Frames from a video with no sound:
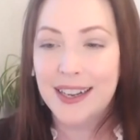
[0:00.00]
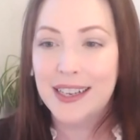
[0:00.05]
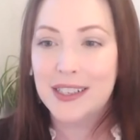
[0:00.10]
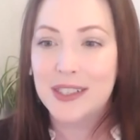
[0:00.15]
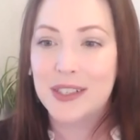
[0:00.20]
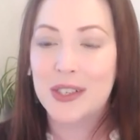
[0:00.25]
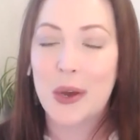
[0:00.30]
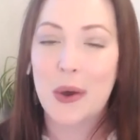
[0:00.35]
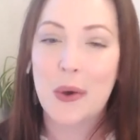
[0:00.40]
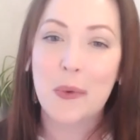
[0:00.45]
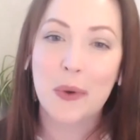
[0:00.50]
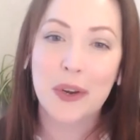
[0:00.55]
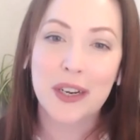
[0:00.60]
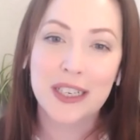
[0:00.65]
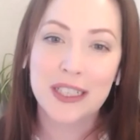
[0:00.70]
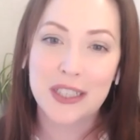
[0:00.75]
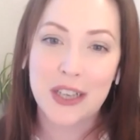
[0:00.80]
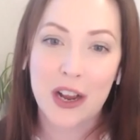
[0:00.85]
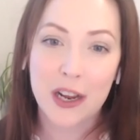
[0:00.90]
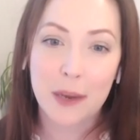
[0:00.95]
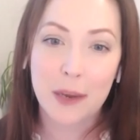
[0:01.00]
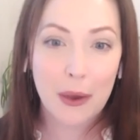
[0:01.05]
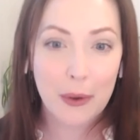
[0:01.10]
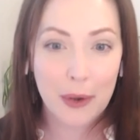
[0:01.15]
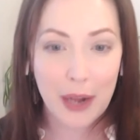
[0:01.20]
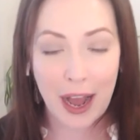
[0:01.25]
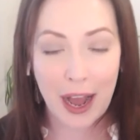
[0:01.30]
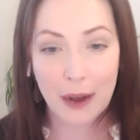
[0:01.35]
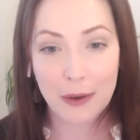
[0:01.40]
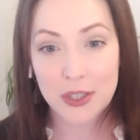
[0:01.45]
So we're going to talk
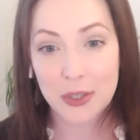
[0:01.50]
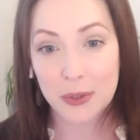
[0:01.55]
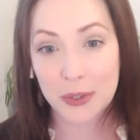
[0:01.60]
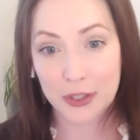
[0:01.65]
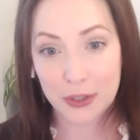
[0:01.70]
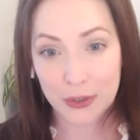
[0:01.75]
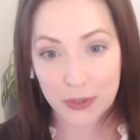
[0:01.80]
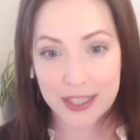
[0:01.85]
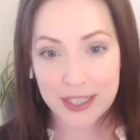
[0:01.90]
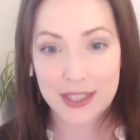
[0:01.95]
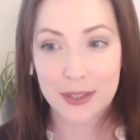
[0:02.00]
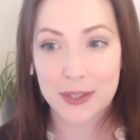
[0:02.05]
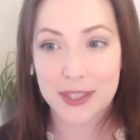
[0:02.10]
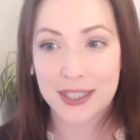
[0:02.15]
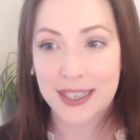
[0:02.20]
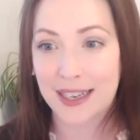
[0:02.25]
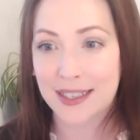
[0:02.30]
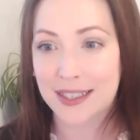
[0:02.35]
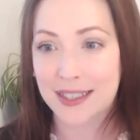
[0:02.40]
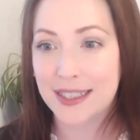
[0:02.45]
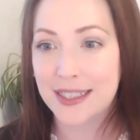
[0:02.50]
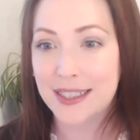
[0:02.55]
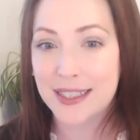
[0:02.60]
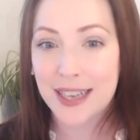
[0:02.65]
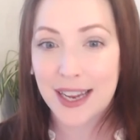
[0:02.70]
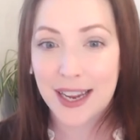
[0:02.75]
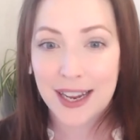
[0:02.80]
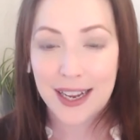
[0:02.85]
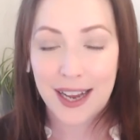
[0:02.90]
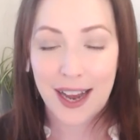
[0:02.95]
about how to increase those yeses